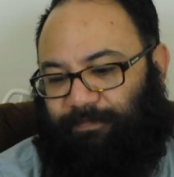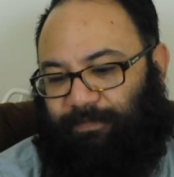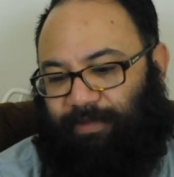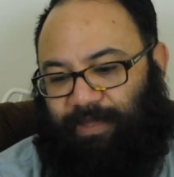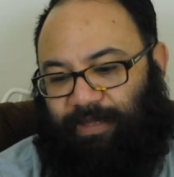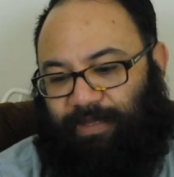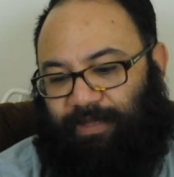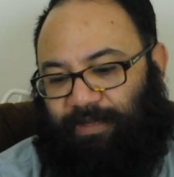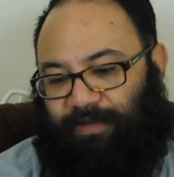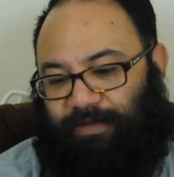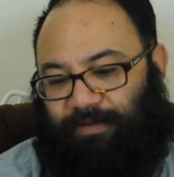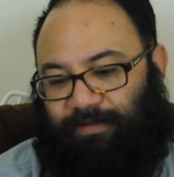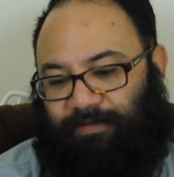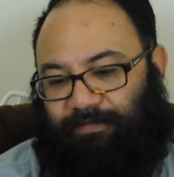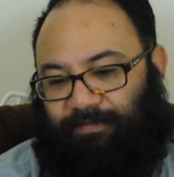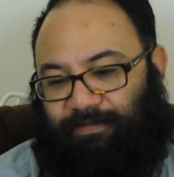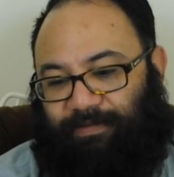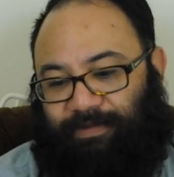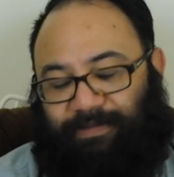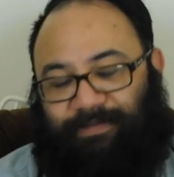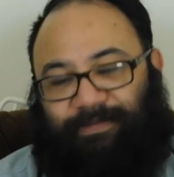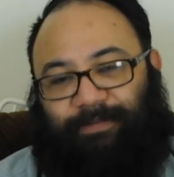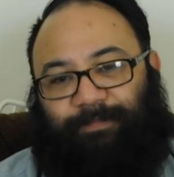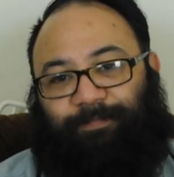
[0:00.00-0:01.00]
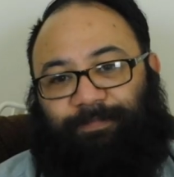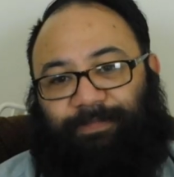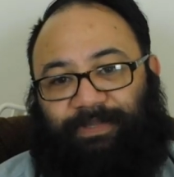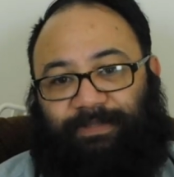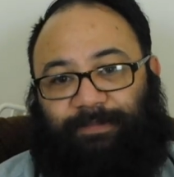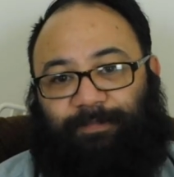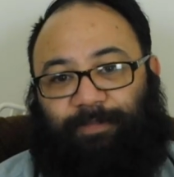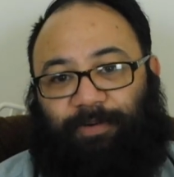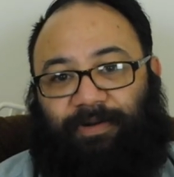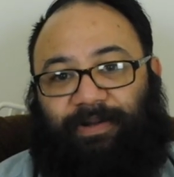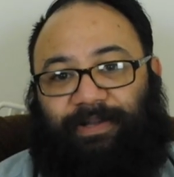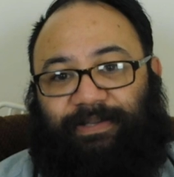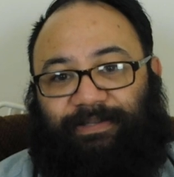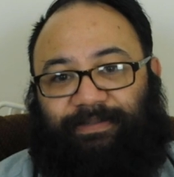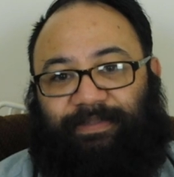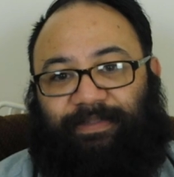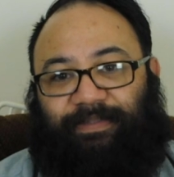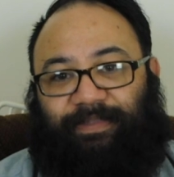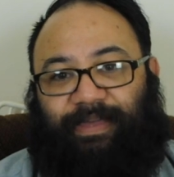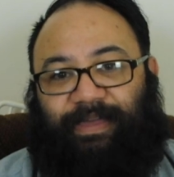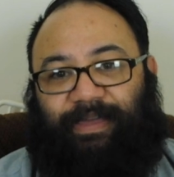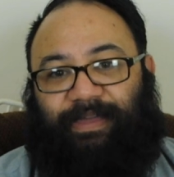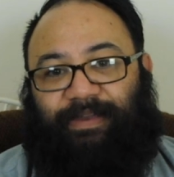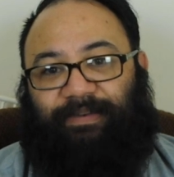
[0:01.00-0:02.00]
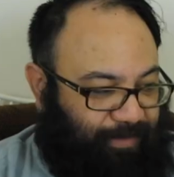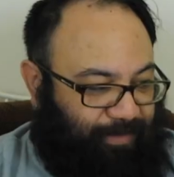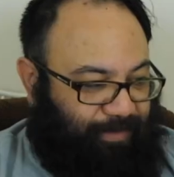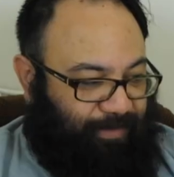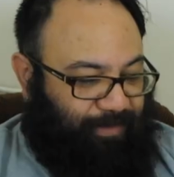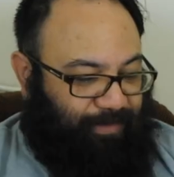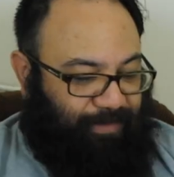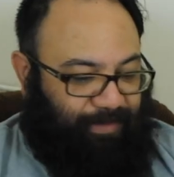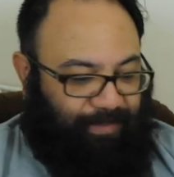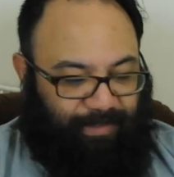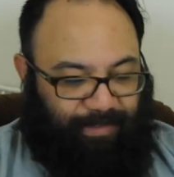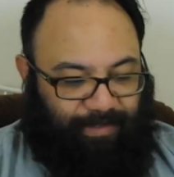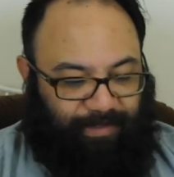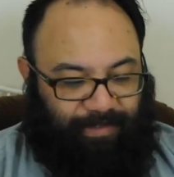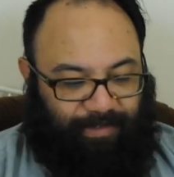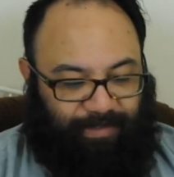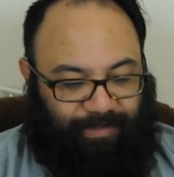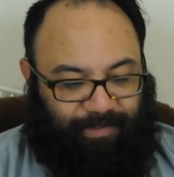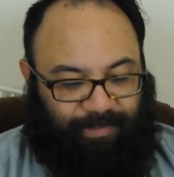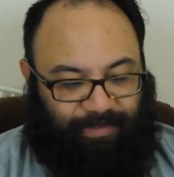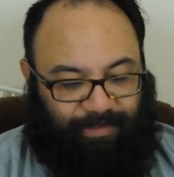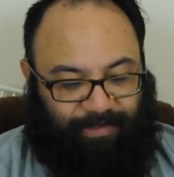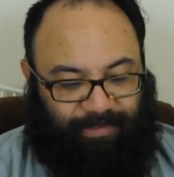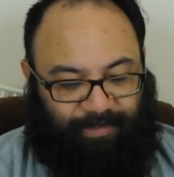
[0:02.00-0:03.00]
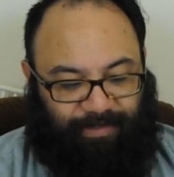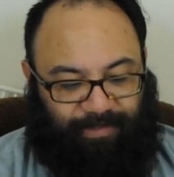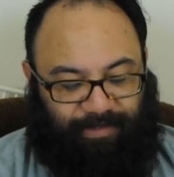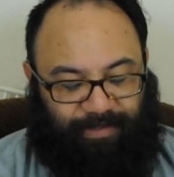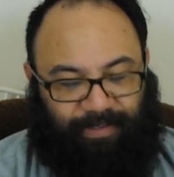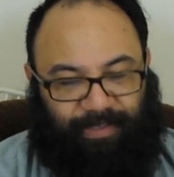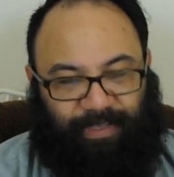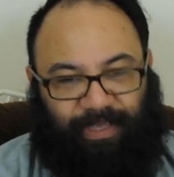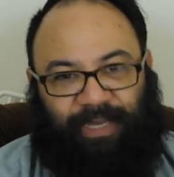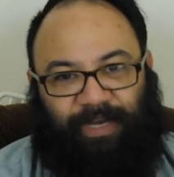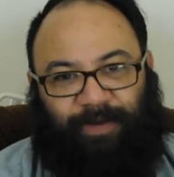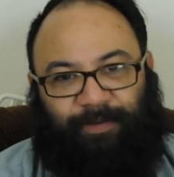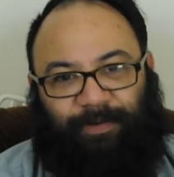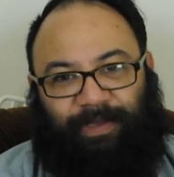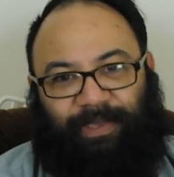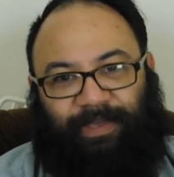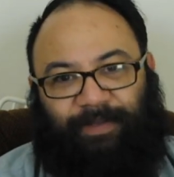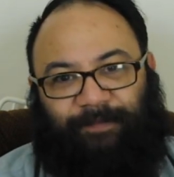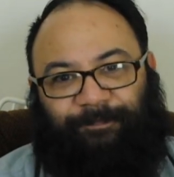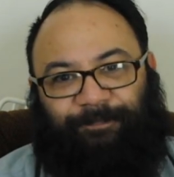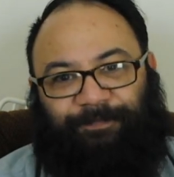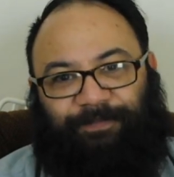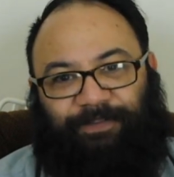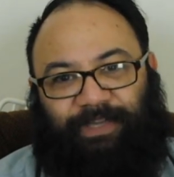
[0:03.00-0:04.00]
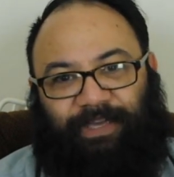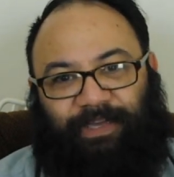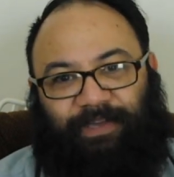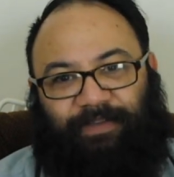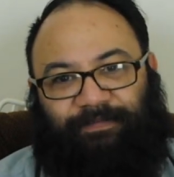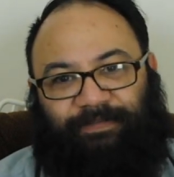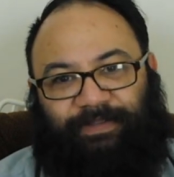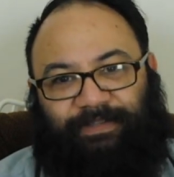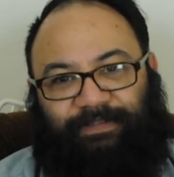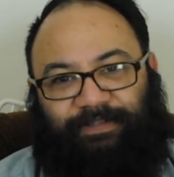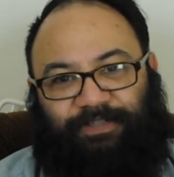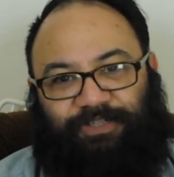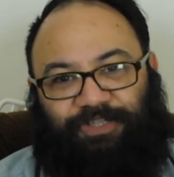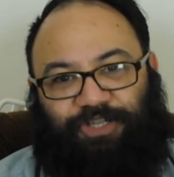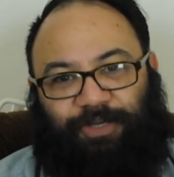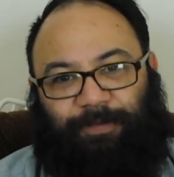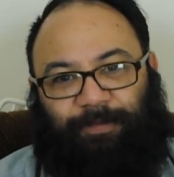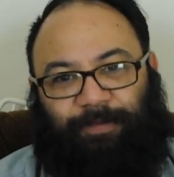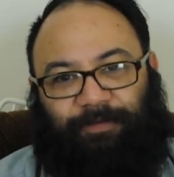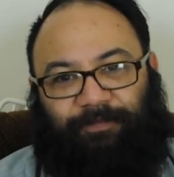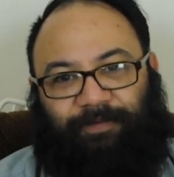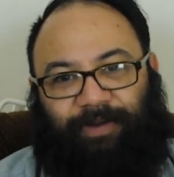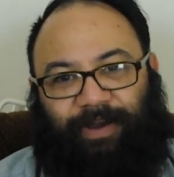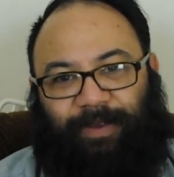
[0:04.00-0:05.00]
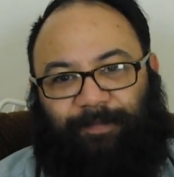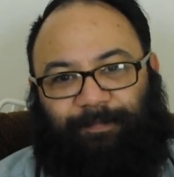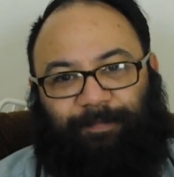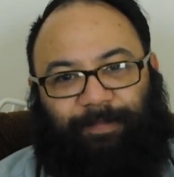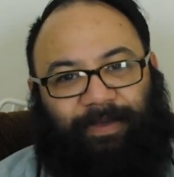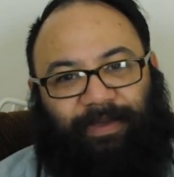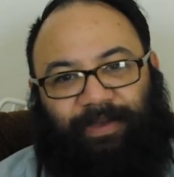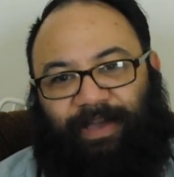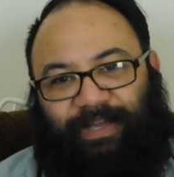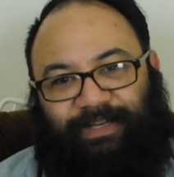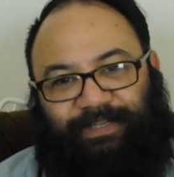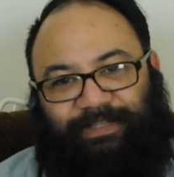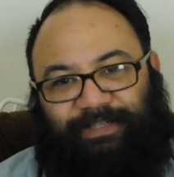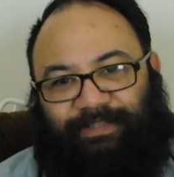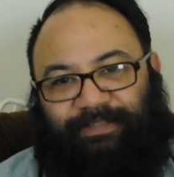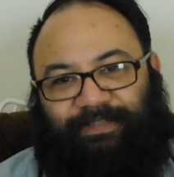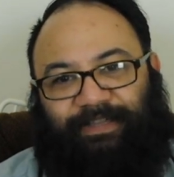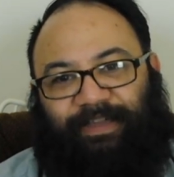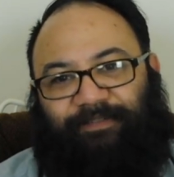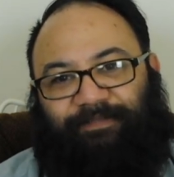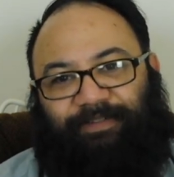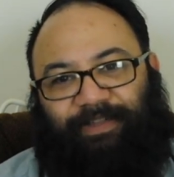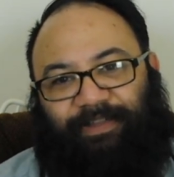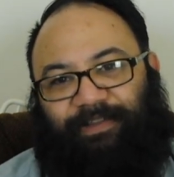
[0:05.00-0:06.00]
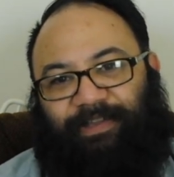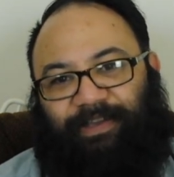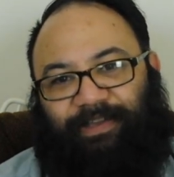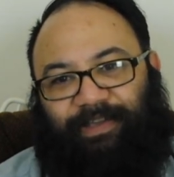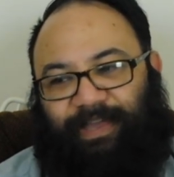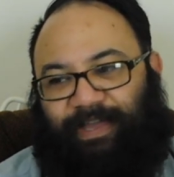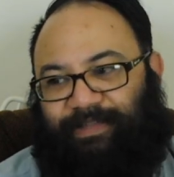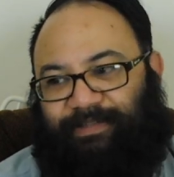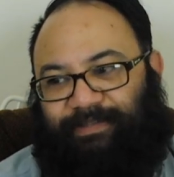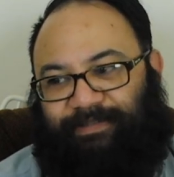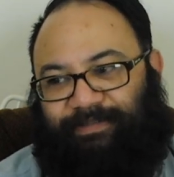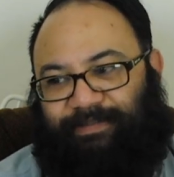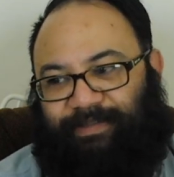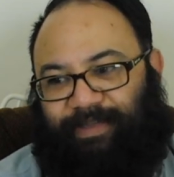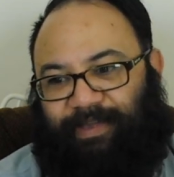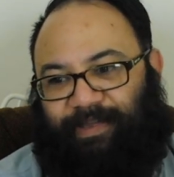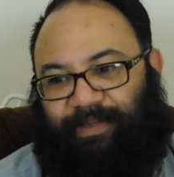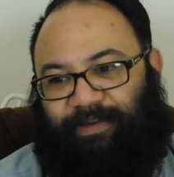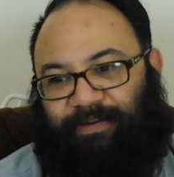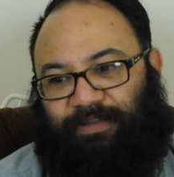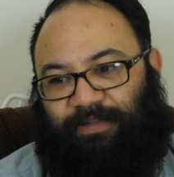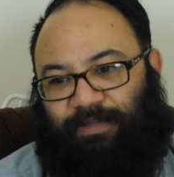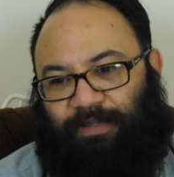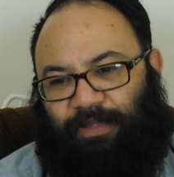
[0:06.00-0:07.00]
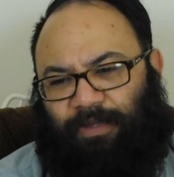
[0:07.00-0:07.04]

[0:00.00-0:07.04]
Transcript: And there's a price to that. Anyway, yeah, that's a stupid rant, but I felt like I had to say it.